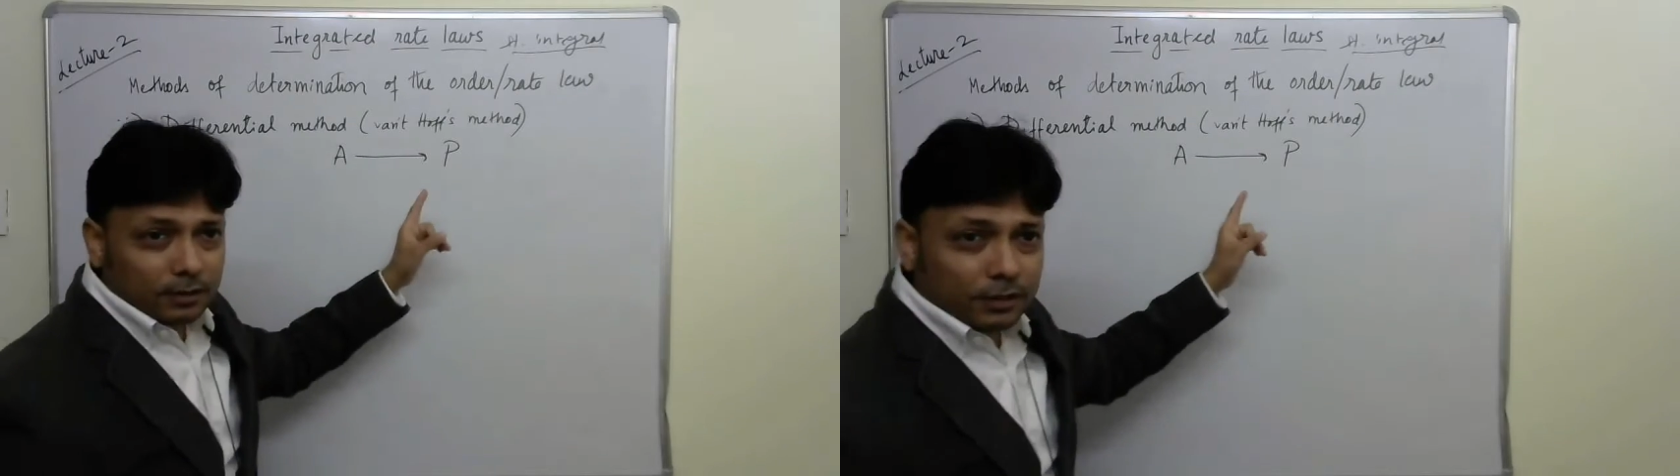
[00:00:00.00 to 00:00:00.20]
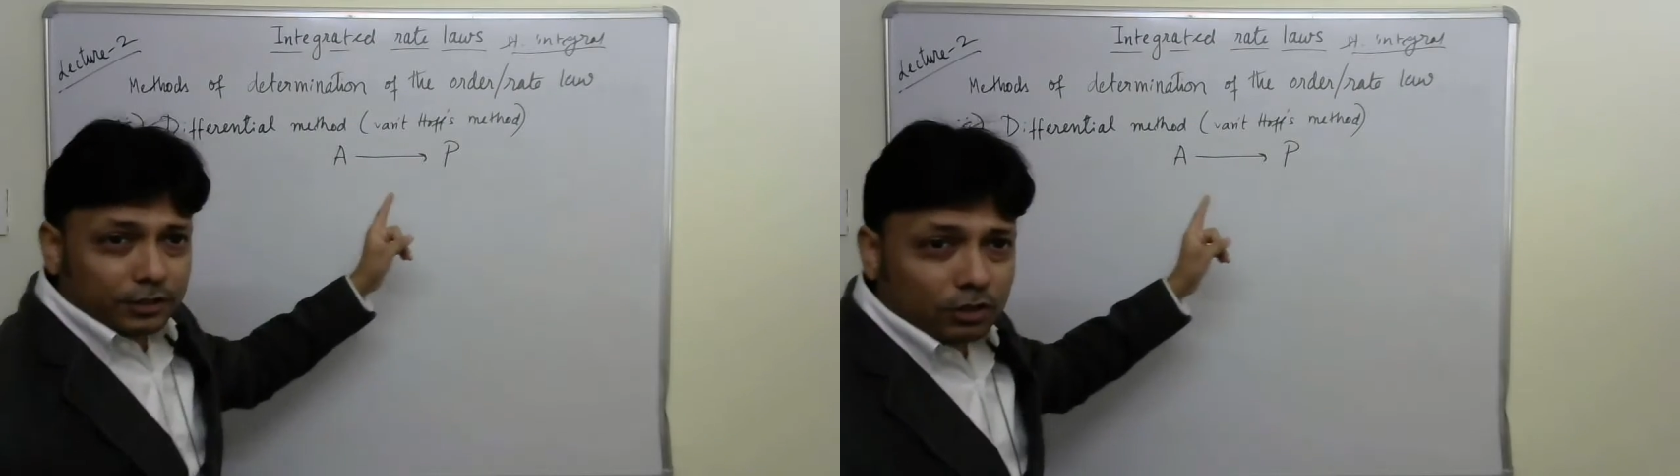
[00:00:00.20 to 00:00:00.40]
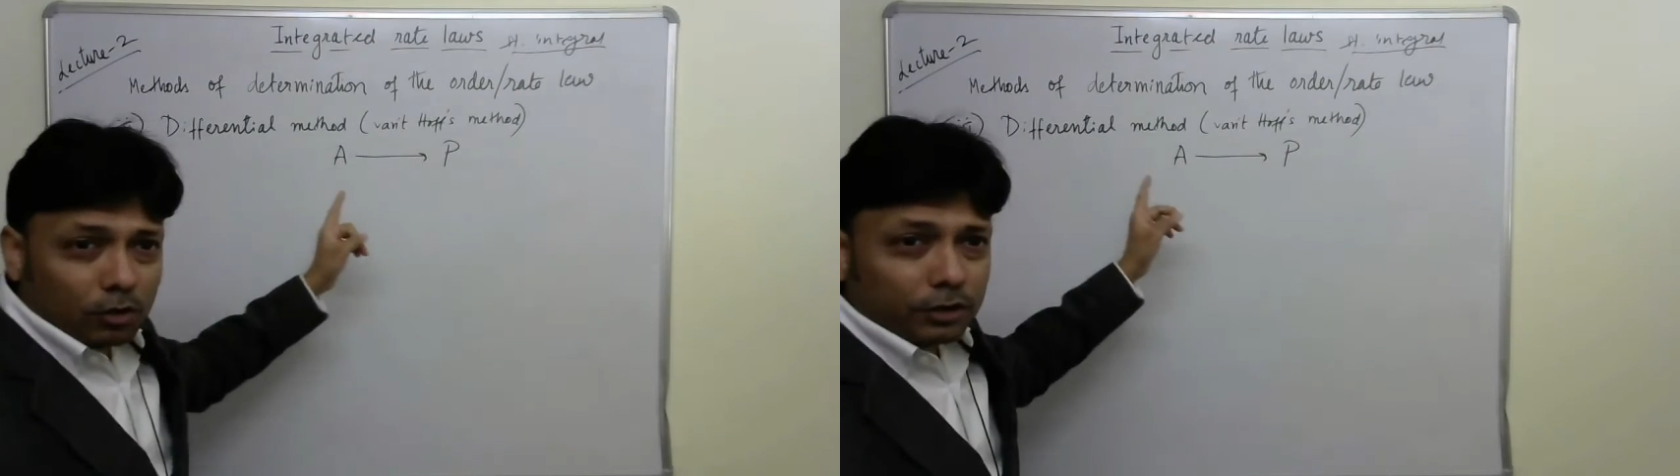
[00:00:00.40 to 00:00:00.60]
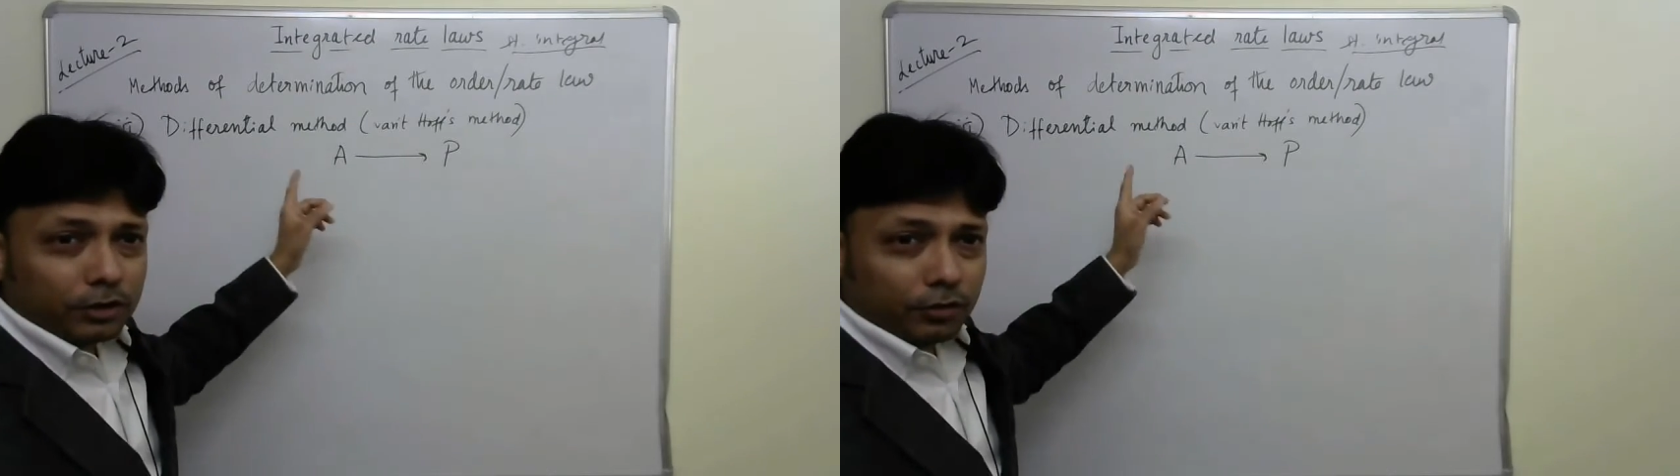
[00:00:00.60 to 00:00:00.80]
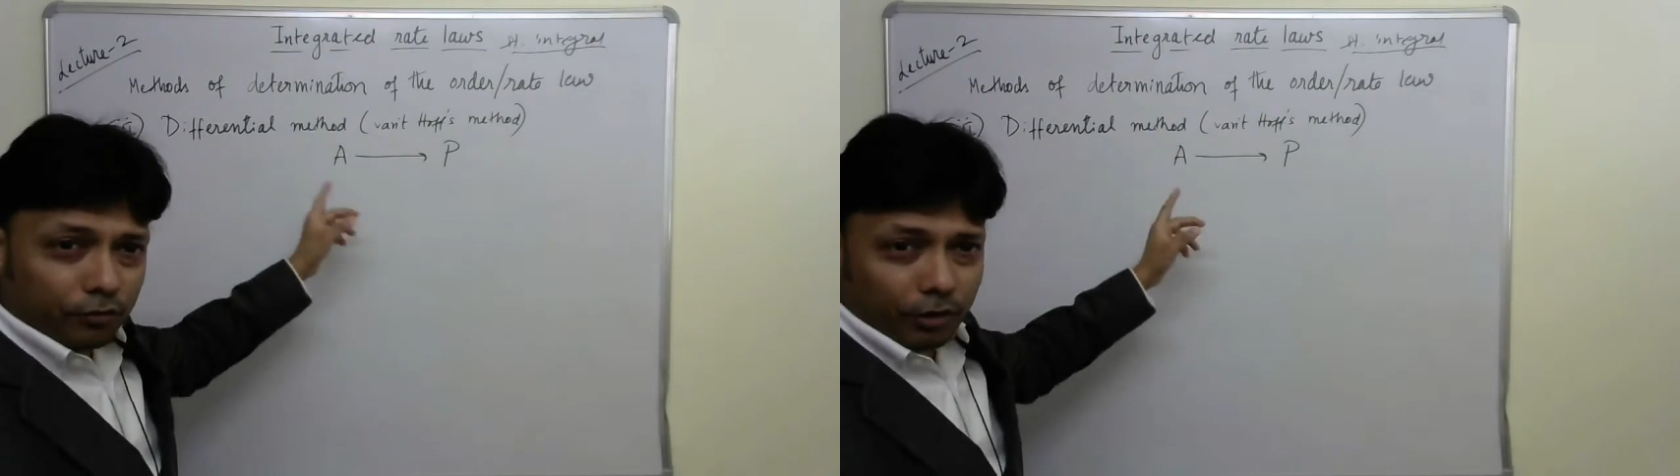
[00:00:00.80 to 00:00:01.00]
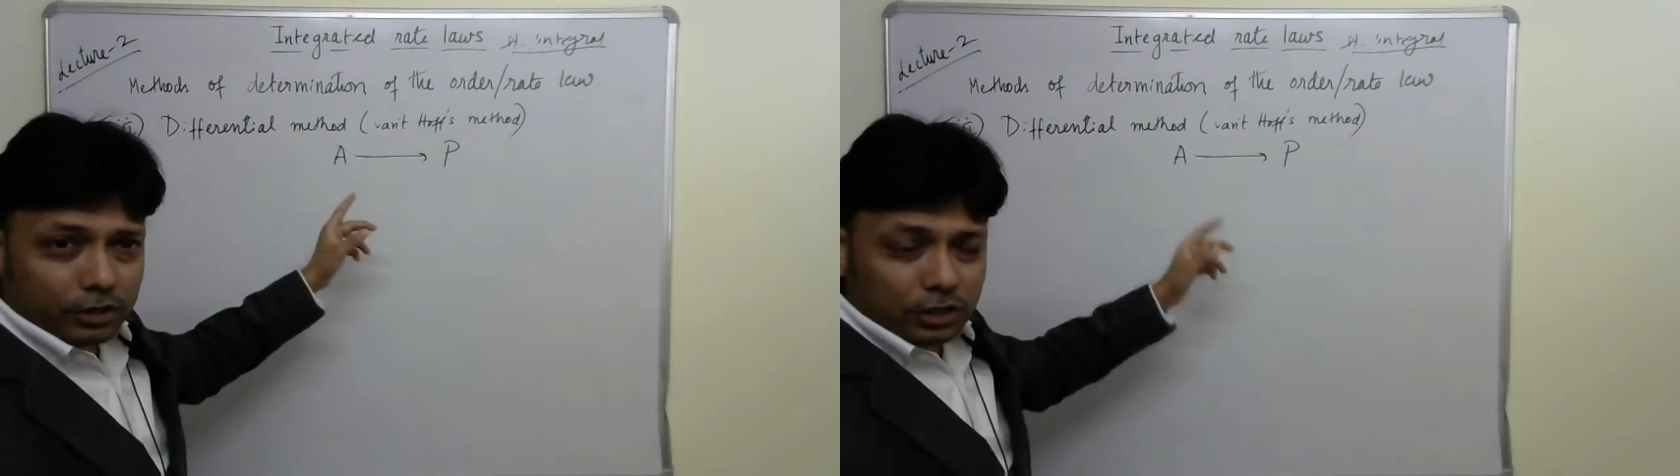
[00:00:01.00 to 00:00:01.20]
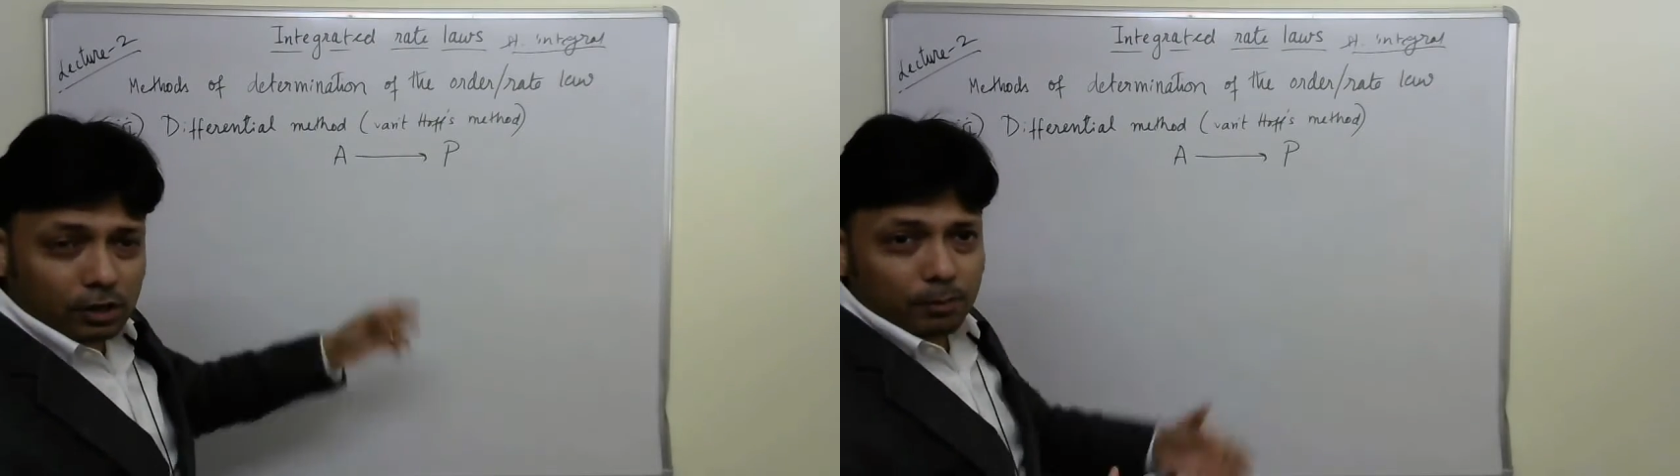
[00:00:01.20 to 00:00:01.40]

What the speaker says: It is called the differential